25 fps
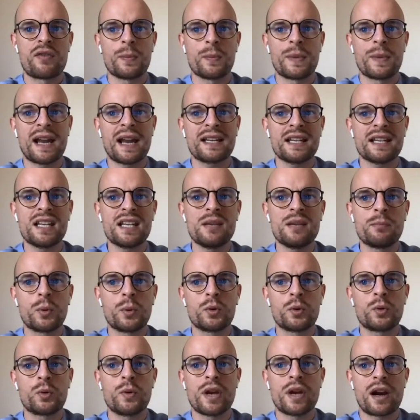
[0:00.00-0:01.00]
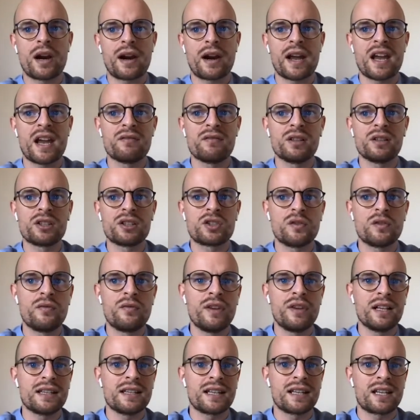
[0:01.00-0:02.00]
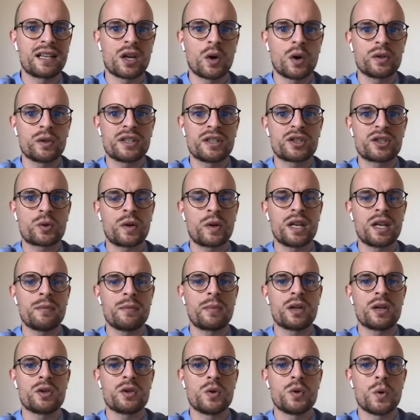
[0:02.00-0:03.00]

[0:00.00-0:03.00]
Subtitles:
From that input, we are able to build the code script